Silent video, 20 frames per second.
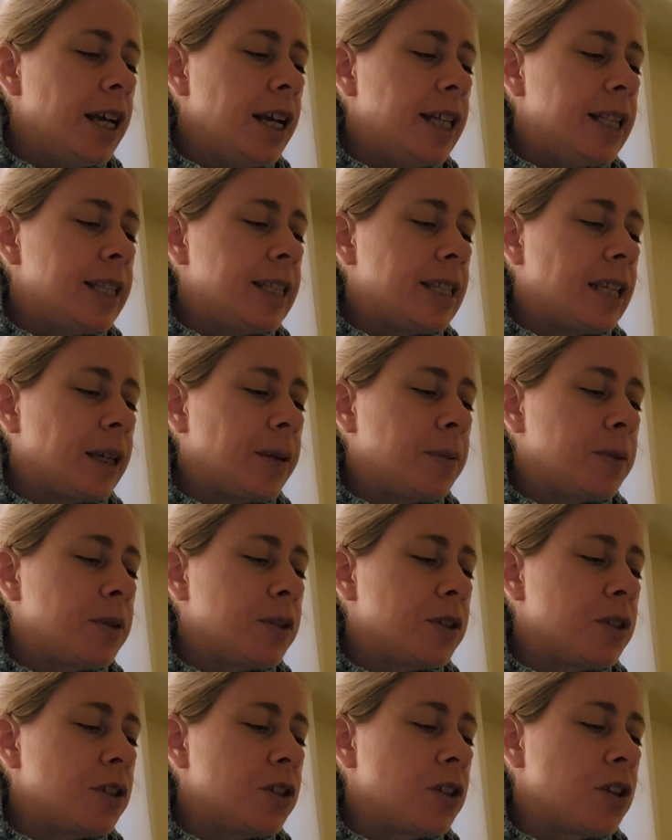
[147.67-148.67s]
It
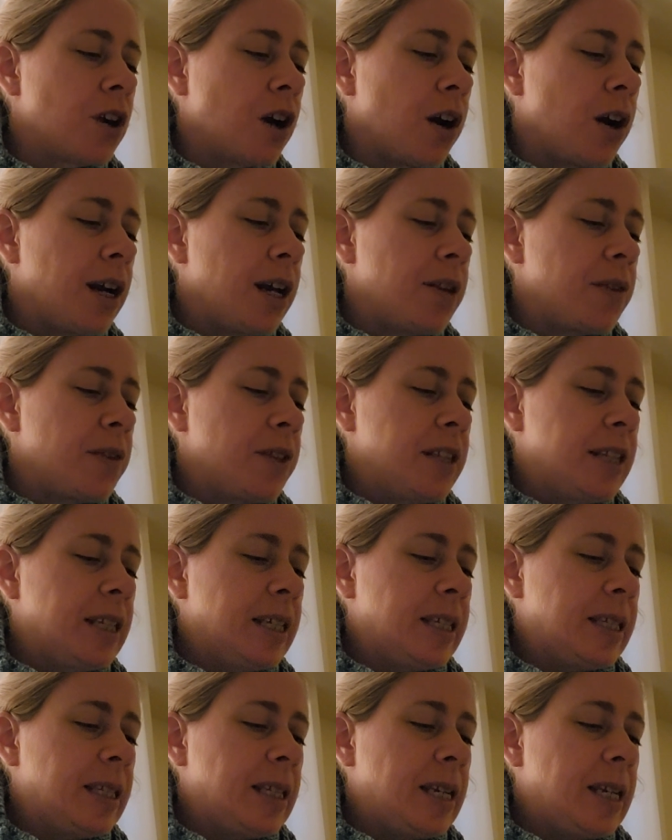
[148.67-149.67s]
seems our
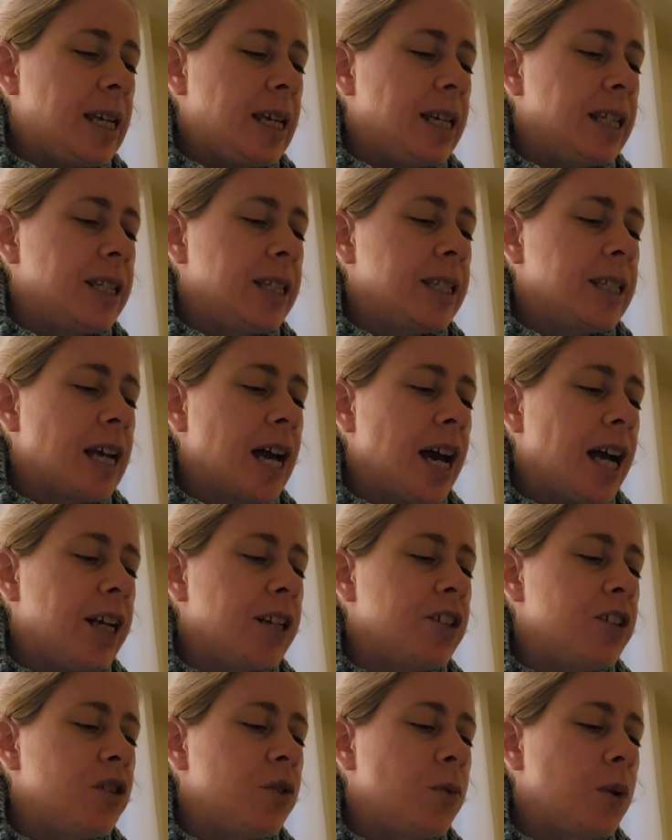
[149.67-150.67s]
authenticity is
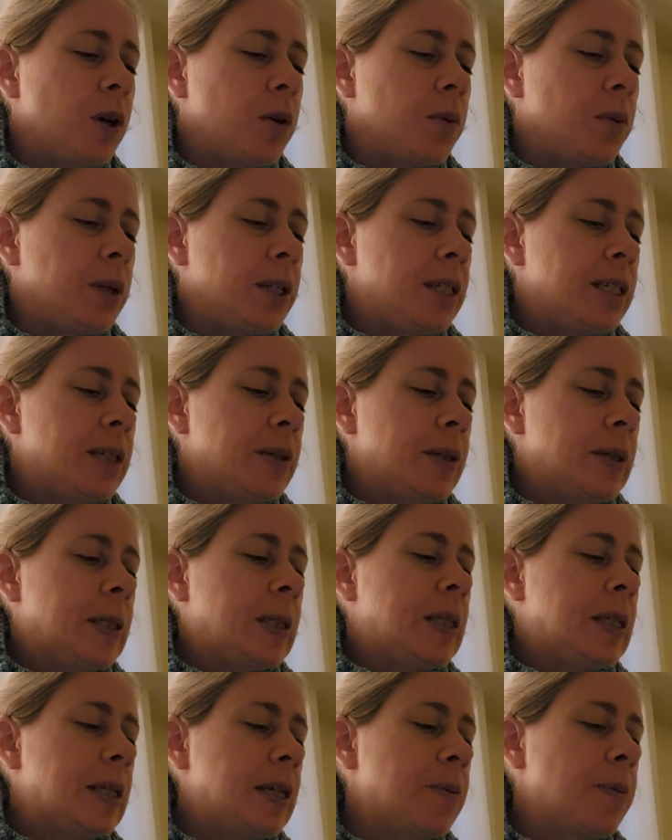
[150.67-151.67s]
tied to what we,
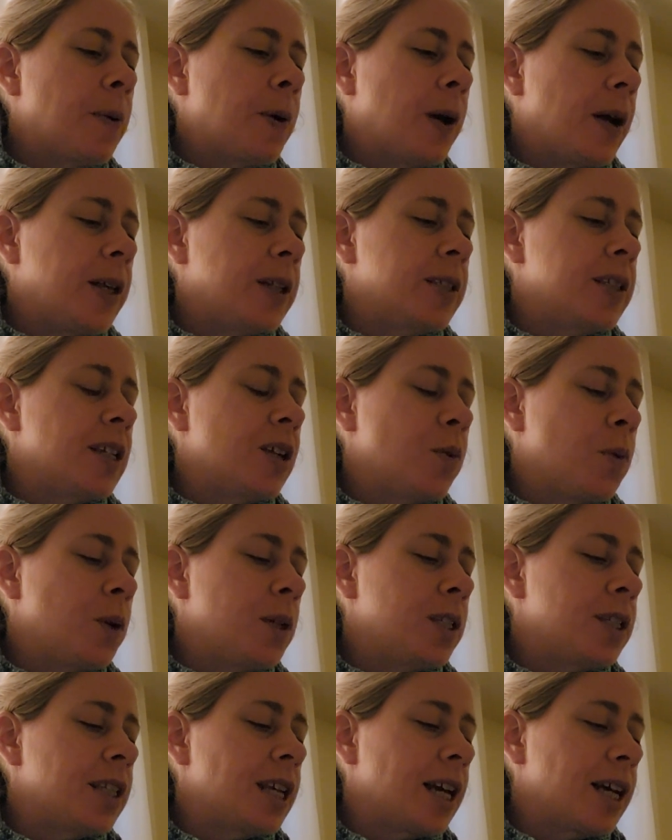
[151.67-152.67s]
is depressed and
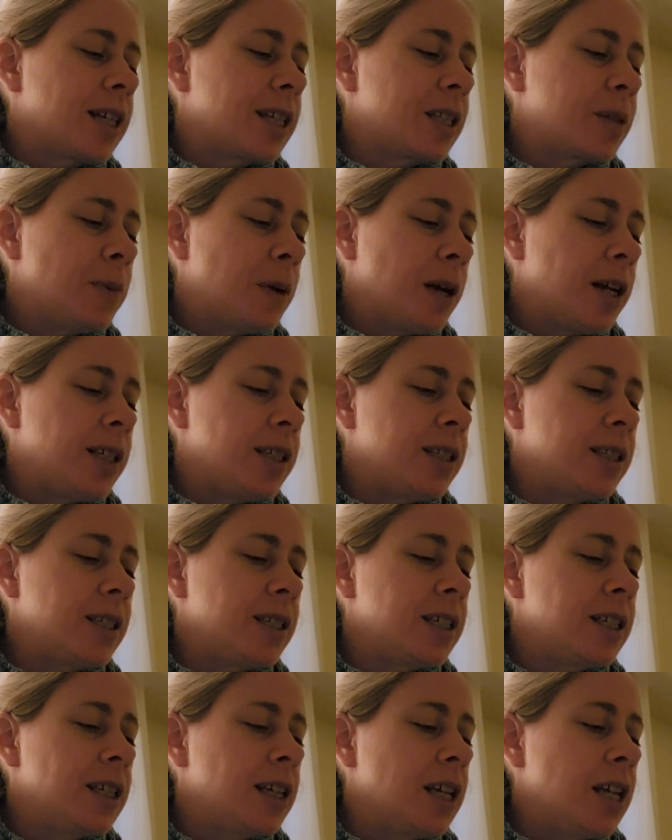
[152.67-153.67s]
what is
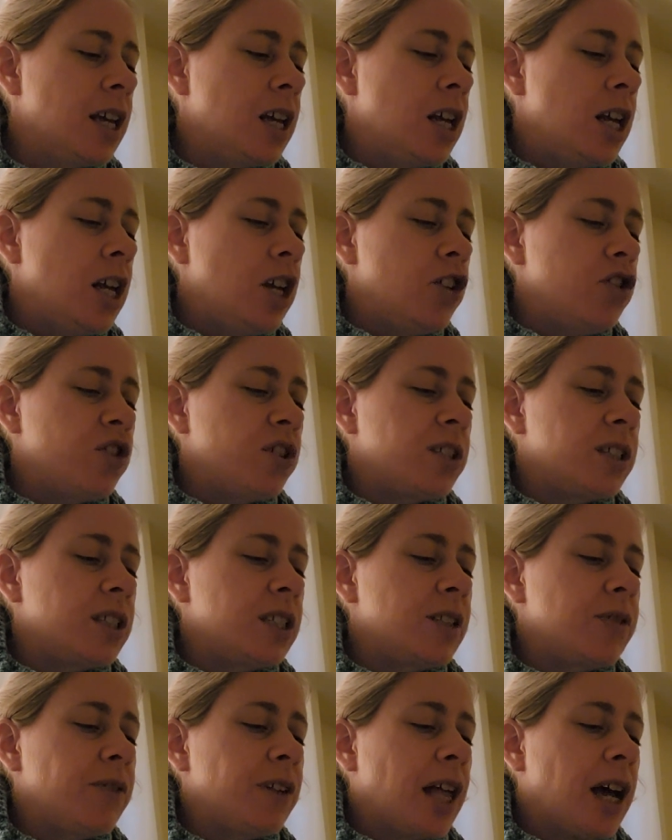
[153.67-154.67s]
expressed. Just
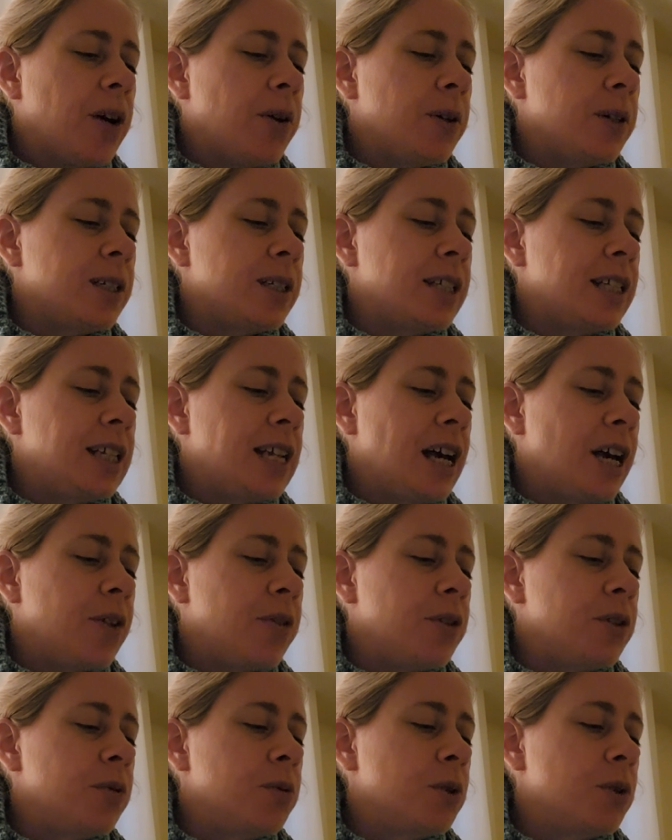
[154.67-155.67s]
as flowers need
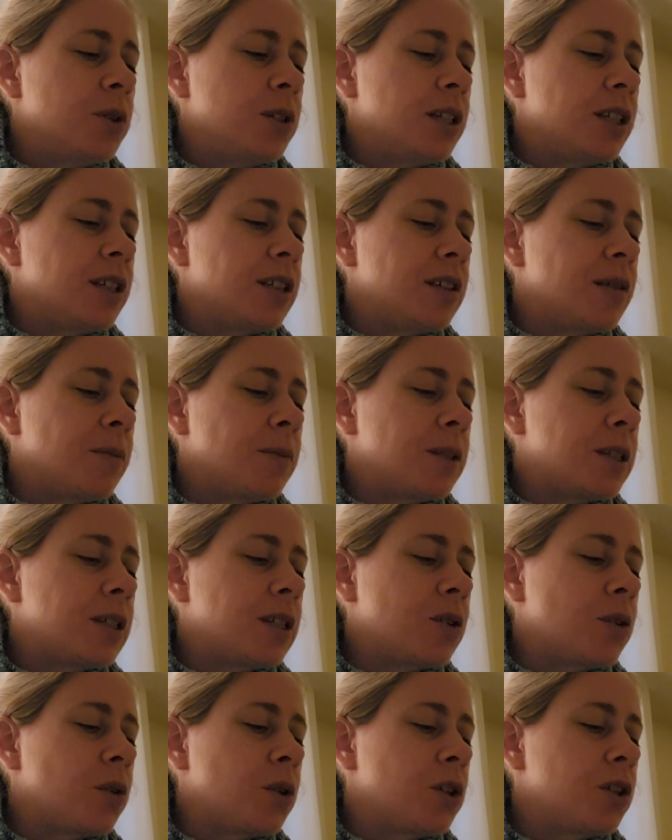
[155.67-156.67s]
healthy root systems
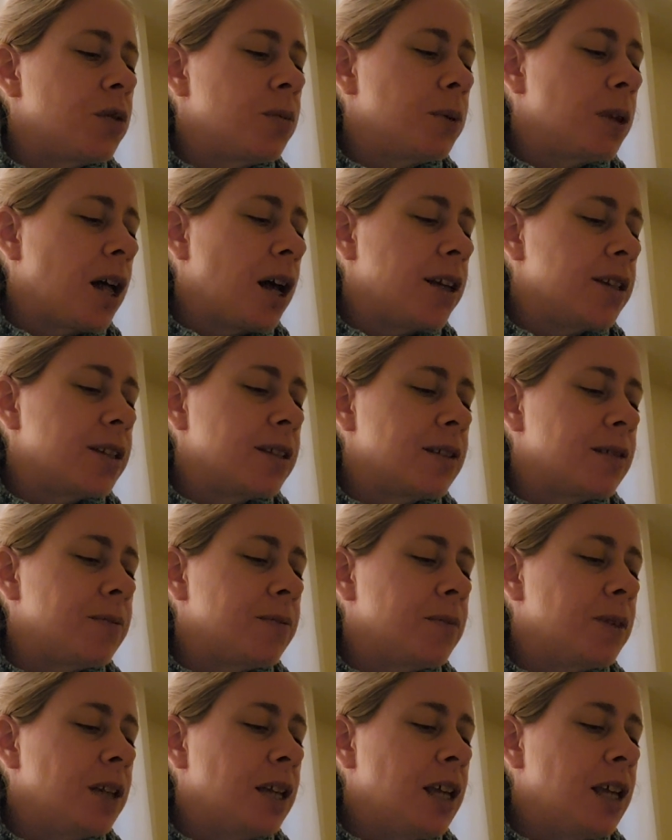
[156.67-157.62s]
in order to blossom,